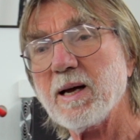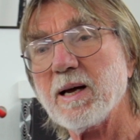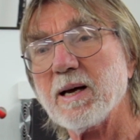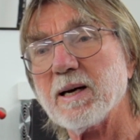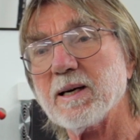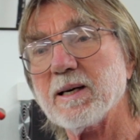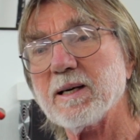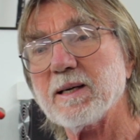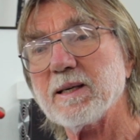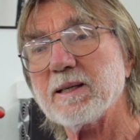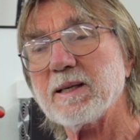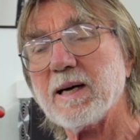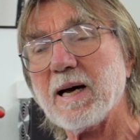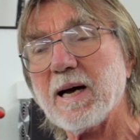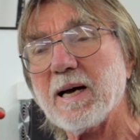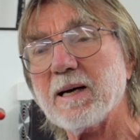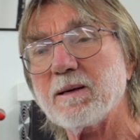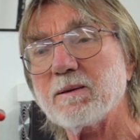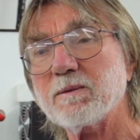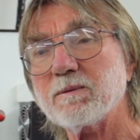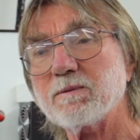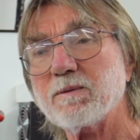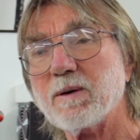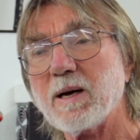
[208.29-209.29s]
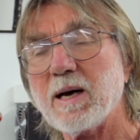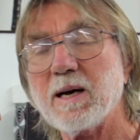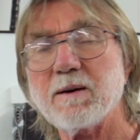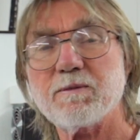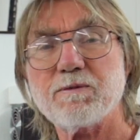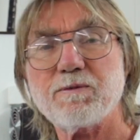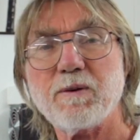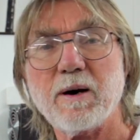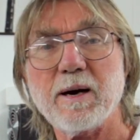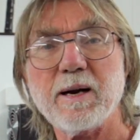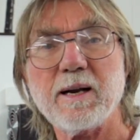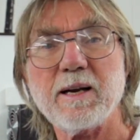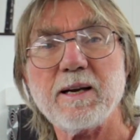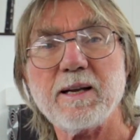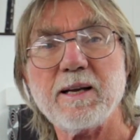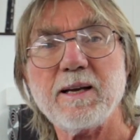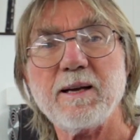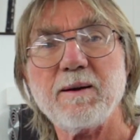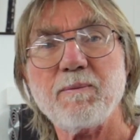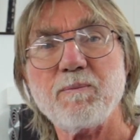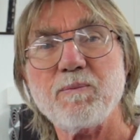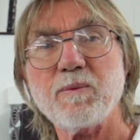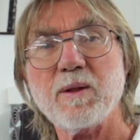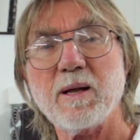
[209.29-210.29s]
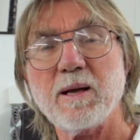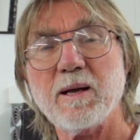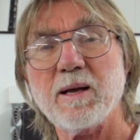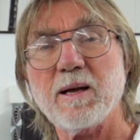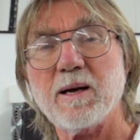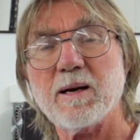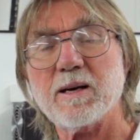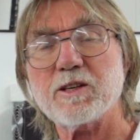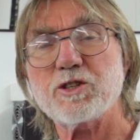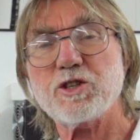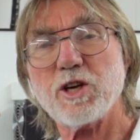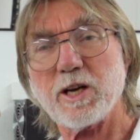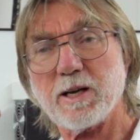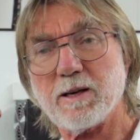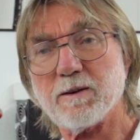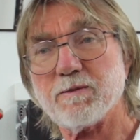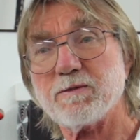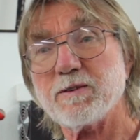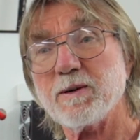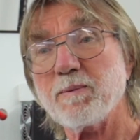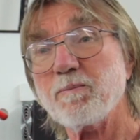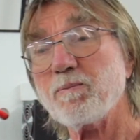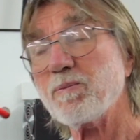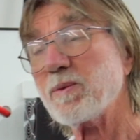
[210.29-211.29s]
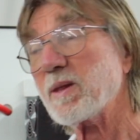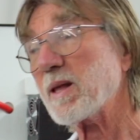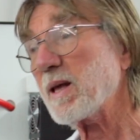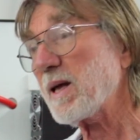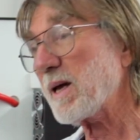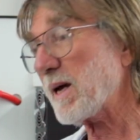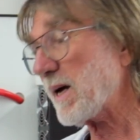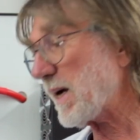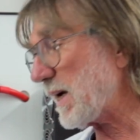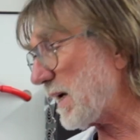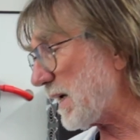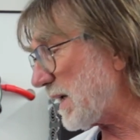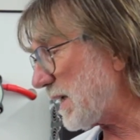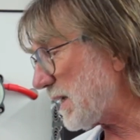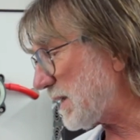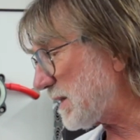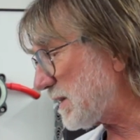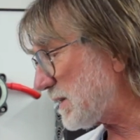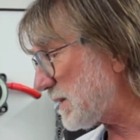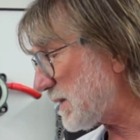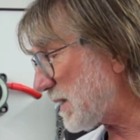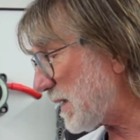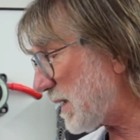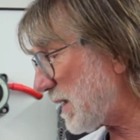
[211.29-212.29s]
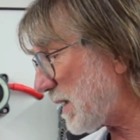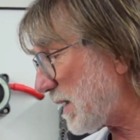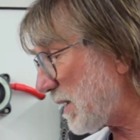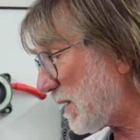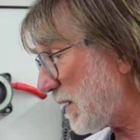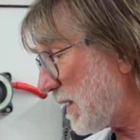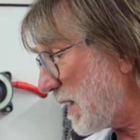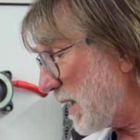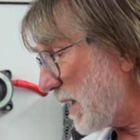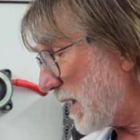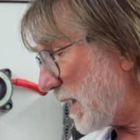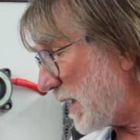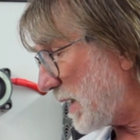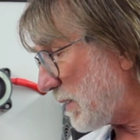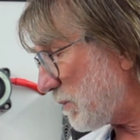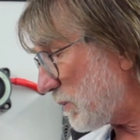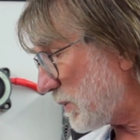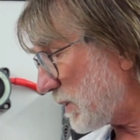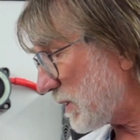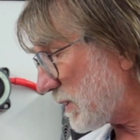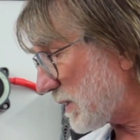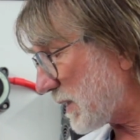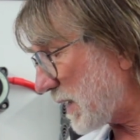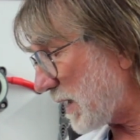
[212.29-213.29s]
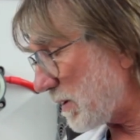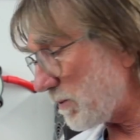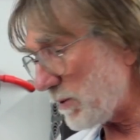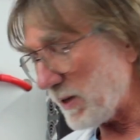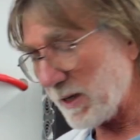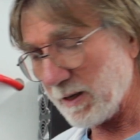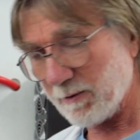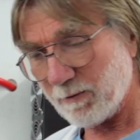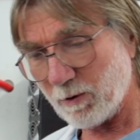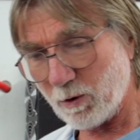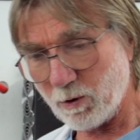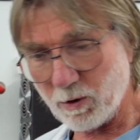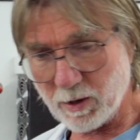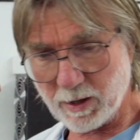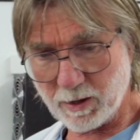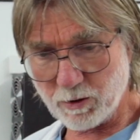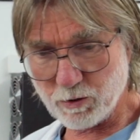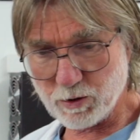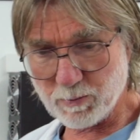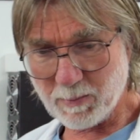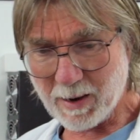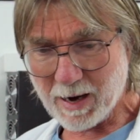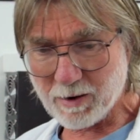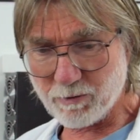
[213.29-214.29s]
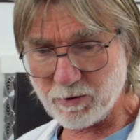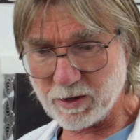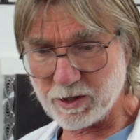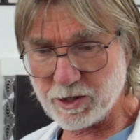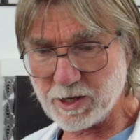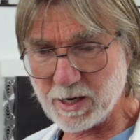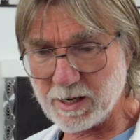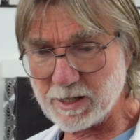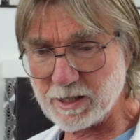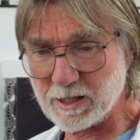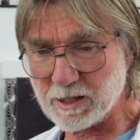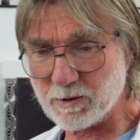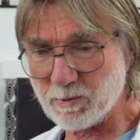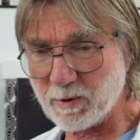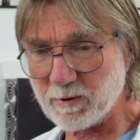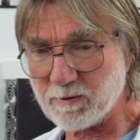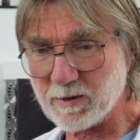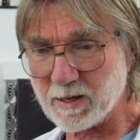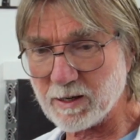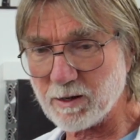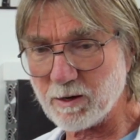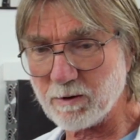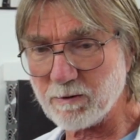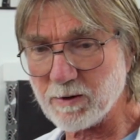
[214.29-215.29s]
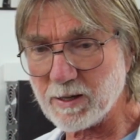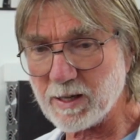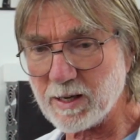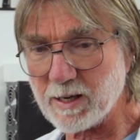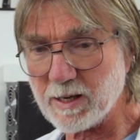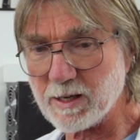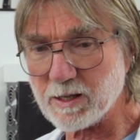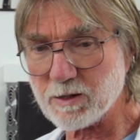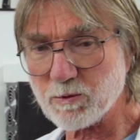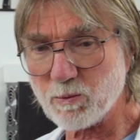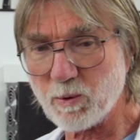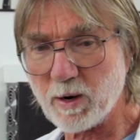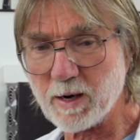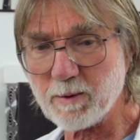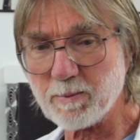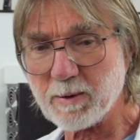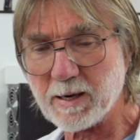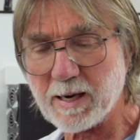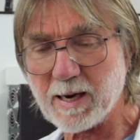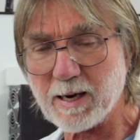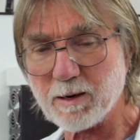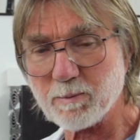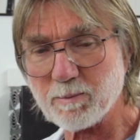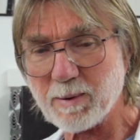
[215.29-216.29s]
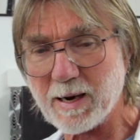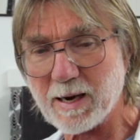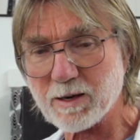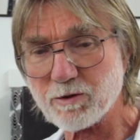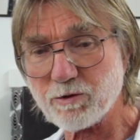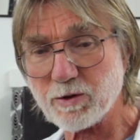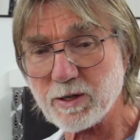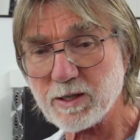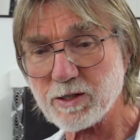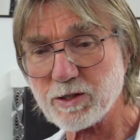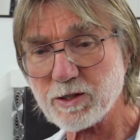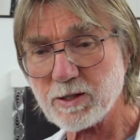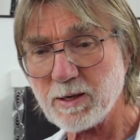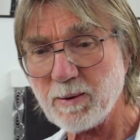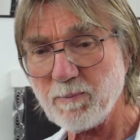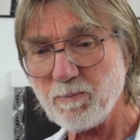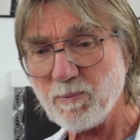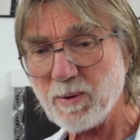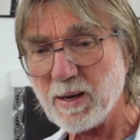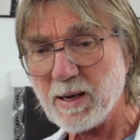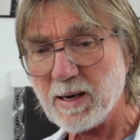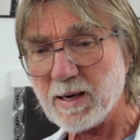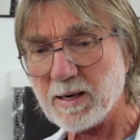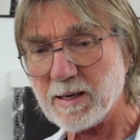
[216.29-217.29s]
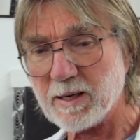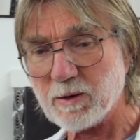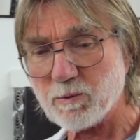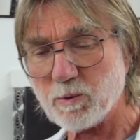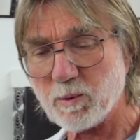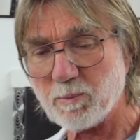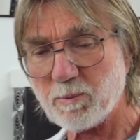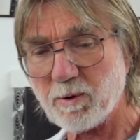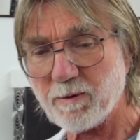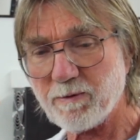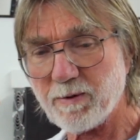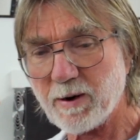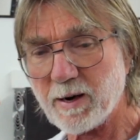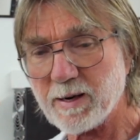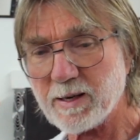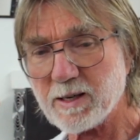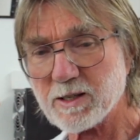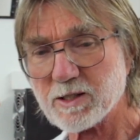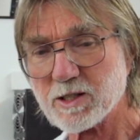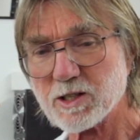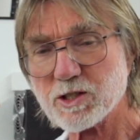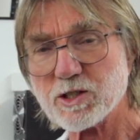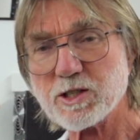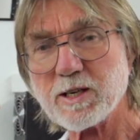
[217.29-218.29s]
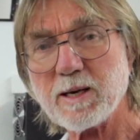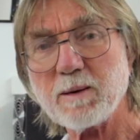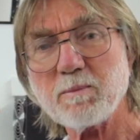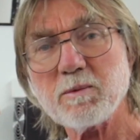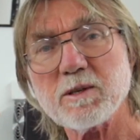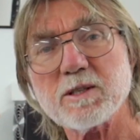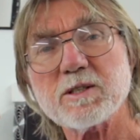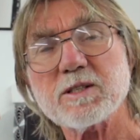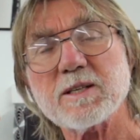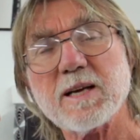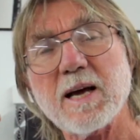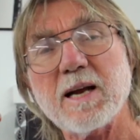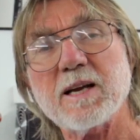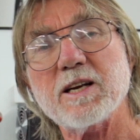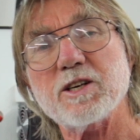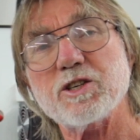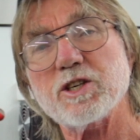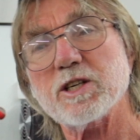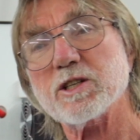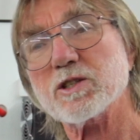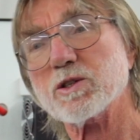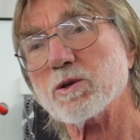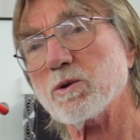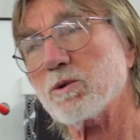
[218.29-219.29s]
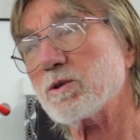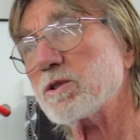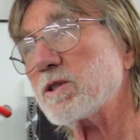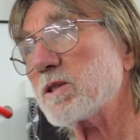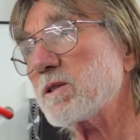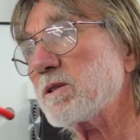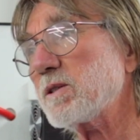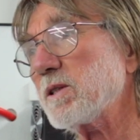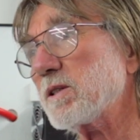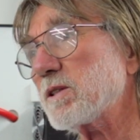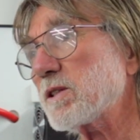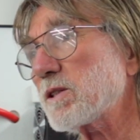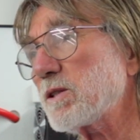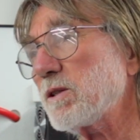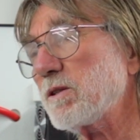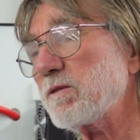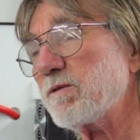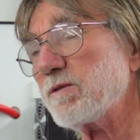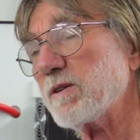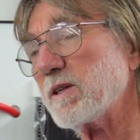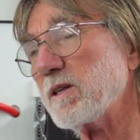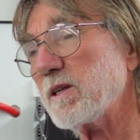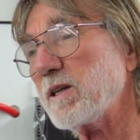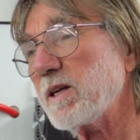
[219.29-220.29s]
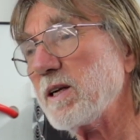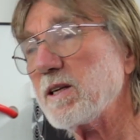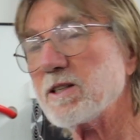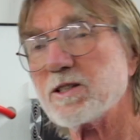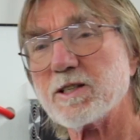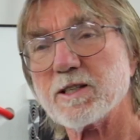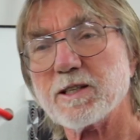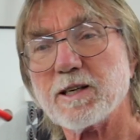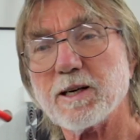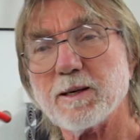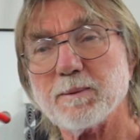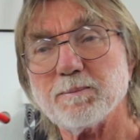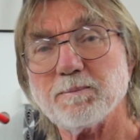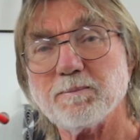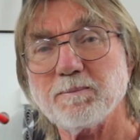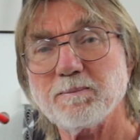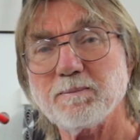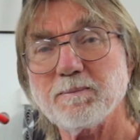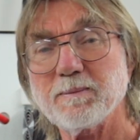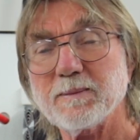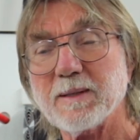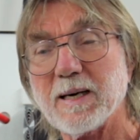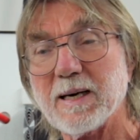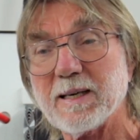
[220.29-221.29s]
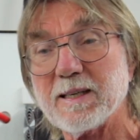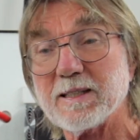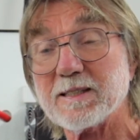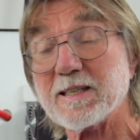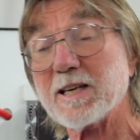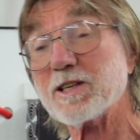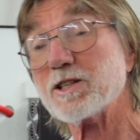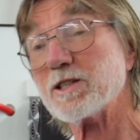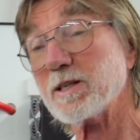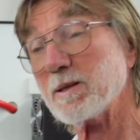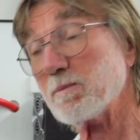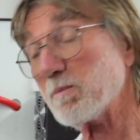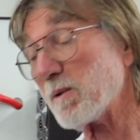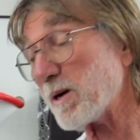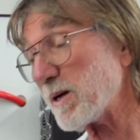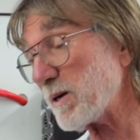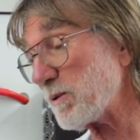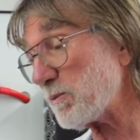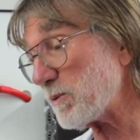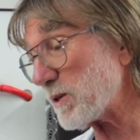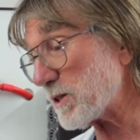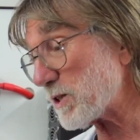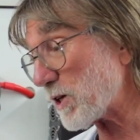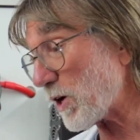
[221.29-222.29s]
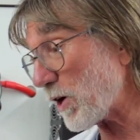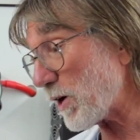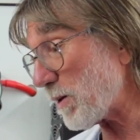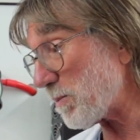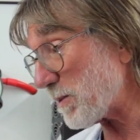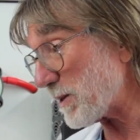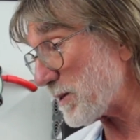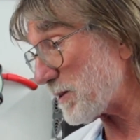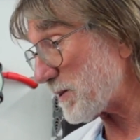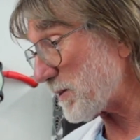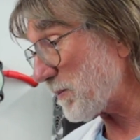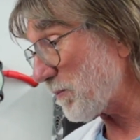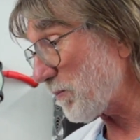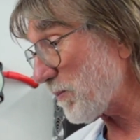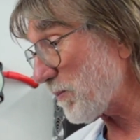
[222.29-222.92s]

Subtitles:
and have finally achieved. And it will get rid of all of those battery changes we've done over the years, wiping out batteries. It will provide us a seamless energy source that's good for years to come. And it's actually my retirement